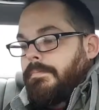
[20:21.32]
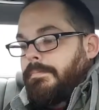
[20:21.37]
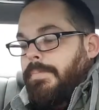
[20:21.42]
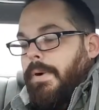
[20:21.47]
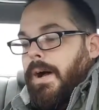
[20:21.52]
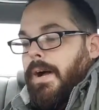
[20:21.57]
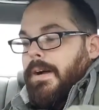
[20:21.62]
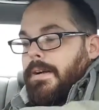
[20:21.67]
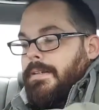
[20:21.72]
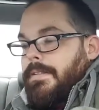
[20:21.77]

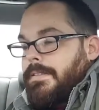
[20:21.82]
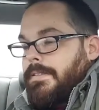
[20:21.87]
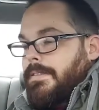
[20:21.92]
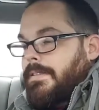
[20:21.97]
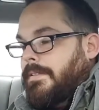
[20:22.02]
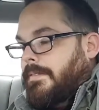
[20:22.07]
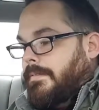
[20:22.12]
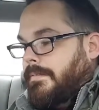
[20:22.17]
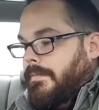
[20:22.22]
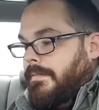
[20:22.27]

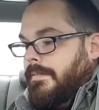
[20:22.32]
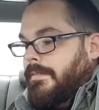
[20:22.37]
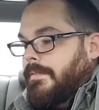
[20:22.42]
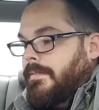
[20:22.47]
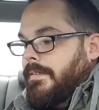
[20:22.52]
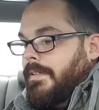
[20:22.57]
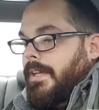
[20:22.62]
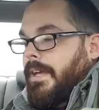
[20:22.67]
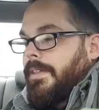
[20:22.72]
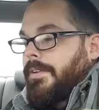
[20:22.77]

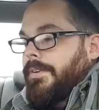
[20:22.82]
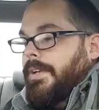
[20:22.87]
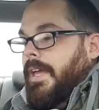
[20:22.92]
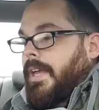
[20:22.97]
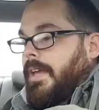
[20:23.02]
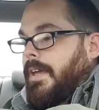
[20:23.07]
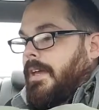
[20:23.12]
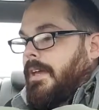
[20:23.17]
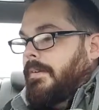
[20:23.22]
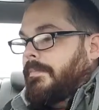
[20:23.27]
box the other
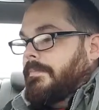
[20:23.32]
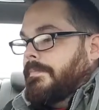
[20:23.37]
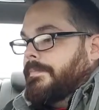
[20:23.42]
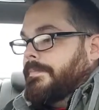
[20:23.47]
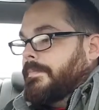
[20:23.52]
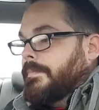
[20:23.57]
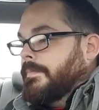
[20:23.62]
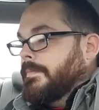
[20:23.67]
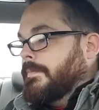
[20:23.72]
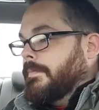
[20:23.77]
day.
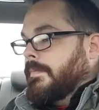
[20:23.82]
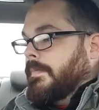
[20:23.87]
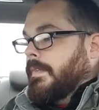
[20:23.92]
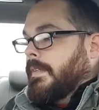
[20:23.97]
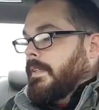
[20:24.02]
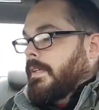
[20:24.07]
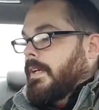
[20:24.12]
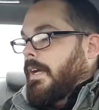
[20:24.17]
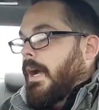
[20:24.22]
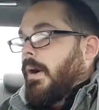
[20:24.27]

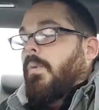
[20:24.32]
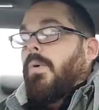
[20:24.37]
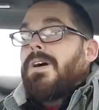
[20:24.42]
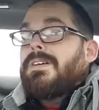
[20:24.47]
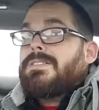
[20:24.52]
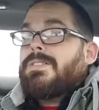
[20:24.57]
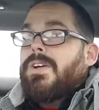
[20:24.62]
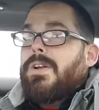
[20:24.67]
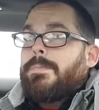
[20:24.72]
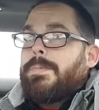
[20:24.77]
I
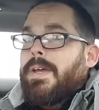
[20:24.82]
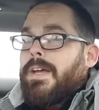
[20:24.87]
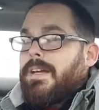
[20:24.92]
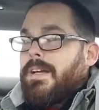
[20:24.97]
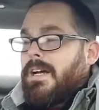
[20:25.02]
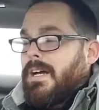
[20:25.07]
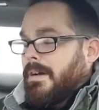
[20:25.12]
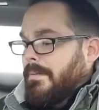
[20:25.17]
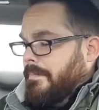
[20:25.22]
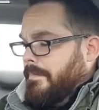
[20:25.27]
was going to pick
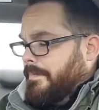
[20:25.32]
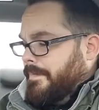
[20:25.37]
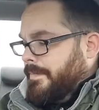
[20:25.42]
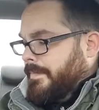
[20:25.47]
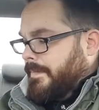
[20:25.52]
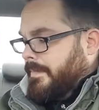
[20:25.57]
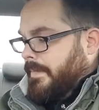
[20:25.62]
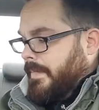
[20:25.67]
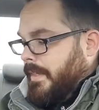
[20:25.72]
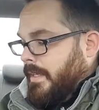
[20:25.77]
up
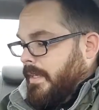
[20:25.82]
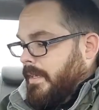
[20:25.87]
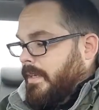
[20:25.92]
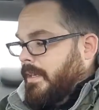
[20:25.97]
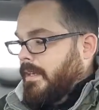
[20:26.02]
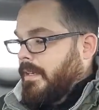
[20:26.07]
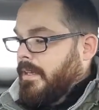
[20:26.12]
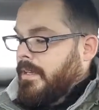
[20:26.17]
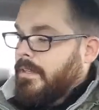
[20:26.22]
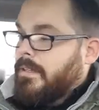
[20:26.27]

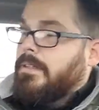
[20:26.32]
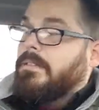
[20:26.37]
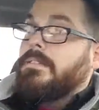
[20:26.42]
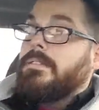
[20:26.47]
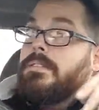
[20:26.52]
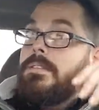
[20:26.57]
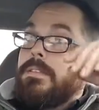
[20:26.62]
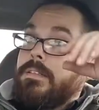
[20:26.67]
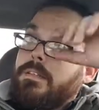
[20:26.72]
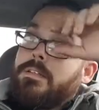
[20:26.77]
the
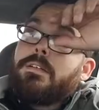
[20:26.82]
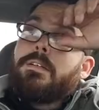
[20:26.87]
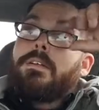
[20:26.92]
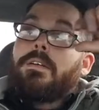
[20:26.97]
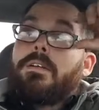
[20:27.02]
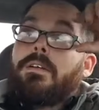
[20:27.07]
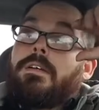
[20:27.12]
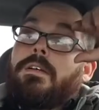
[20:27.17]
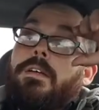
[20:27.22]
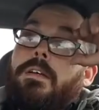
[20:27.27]

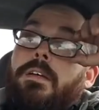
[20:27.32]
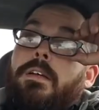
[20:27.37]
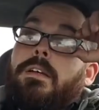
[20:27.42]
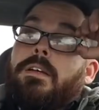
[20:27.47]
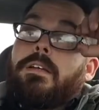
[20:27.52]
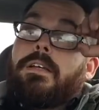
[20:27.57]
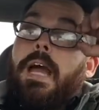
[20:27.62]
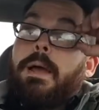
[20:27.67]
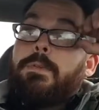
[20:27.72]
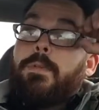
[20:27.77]

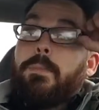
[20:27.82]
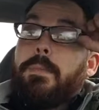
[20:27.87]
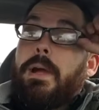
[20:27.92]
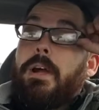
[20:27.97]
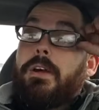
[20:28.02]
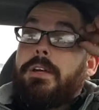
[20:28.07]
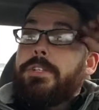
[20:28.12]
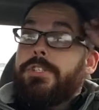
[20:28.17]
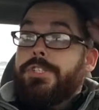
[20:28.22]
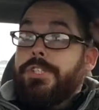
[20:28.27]
Captain
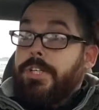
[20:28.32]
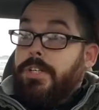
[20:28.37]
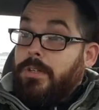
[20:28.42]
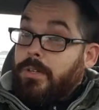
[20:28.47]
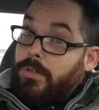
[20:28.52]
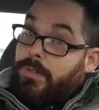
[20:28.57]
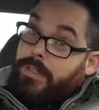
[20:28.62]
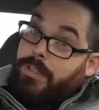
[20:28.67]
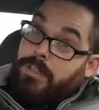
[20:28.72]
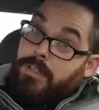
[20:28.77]
America
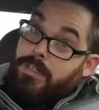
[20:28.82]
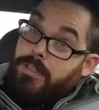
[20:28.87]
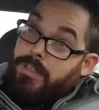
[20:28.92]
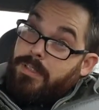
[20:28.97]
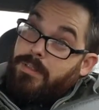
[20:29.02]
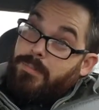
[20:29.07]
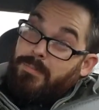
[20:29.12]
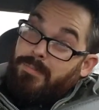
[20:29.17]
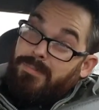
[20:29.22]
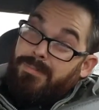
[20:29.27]
shield,
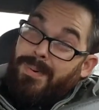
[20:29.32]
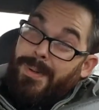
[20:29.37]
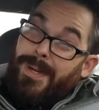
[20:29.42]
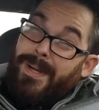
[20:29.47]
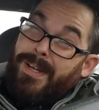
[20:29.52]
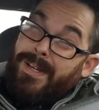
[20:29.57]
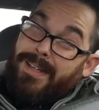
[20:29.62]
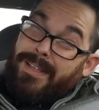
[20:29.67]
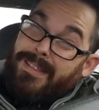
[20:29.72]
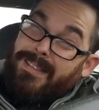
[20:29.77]

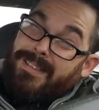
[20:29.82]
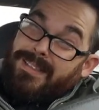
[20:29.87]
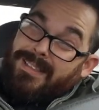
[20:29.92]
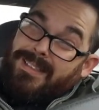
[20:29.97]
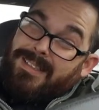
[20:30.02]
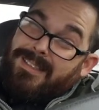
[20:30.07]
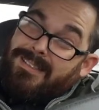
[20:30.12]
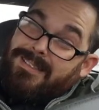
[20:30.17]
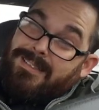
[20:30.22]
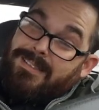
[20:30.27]
but
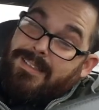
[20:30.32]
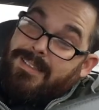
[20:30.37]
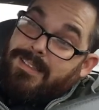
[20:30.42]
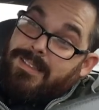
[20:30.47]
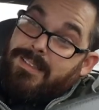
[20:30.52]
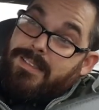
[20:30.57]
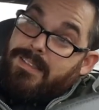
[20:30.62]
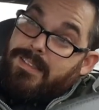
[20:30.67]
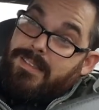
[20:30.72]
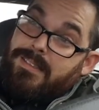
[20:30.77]
um,
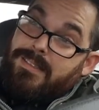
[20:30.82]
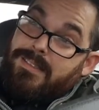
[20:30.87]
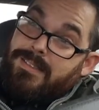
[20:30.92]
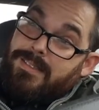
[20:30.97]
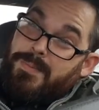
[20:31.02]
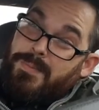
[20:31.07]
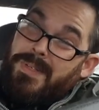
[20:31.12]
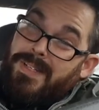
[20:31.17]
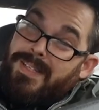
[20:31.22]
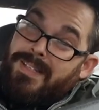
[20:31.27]

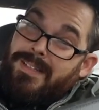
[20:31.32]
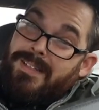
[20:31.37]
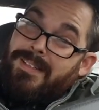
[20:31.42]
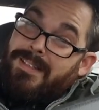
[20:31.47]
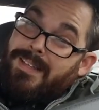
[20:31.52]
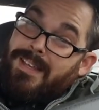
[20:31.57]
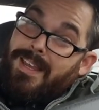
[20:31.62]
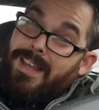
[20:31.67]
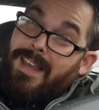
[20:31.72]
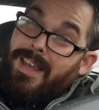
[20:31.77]

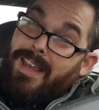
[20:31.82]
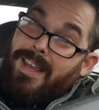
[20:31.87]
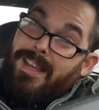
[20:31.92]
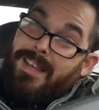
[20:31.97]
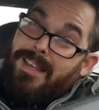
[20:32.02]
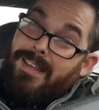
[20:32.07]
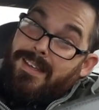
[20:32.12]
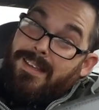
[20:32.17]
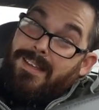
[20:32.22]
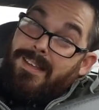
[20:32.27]
spending
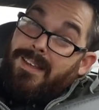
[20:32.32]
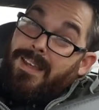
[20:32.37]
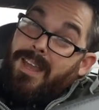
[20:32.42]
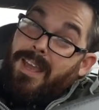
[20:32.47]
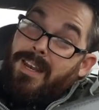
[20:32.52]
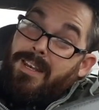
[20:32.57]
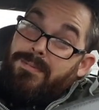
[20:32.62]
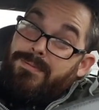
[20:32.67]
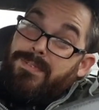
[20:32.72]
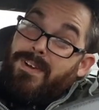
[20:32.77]

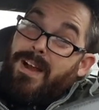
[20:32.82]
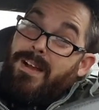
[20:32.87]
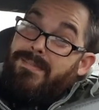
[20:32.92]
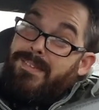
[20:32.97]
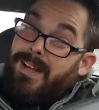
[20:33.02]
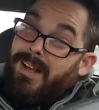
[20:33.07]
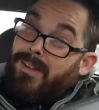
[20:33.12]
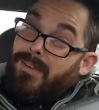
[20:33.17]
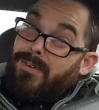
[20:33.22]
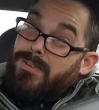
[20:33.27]

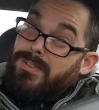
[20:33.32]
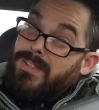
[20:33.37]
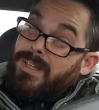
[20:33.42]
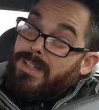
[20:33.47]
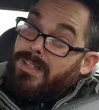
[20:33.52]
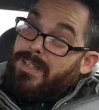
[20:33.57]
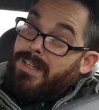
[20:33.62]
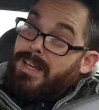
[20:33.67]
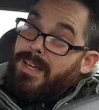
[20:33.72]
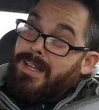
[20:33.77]
$85
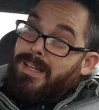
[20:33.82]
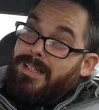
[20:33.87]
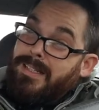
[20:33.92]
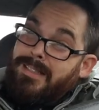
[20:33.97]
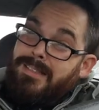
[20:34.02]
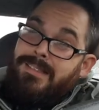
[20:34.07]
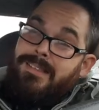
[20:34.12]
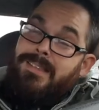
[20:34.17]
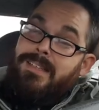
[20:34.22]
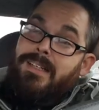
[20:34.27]
on that.
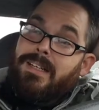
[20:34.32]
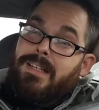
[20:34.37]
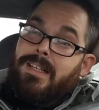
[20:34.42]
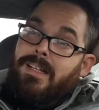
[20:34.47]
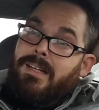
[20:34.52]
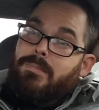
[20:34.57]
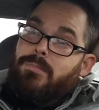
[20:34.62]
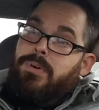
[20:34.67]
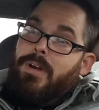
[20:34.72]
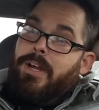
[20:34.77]
I'm uh,
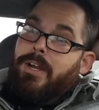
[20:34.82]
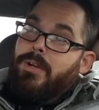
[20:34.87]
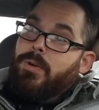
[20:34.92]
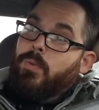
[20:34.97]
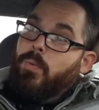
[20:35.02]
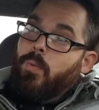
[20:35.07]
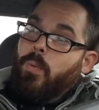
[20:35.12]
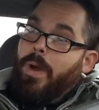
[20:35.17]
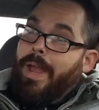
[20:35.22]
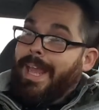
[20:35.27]
probably going
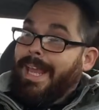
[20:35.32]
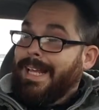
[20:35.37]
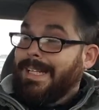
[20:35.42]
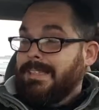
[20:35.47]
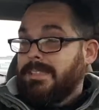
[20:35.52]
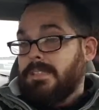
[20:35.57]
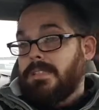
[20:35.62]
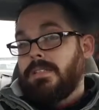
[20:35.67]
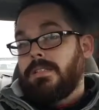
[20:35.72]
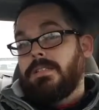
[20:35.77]
to
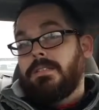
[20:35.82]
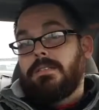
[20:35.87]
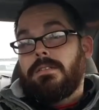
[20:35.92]
wait.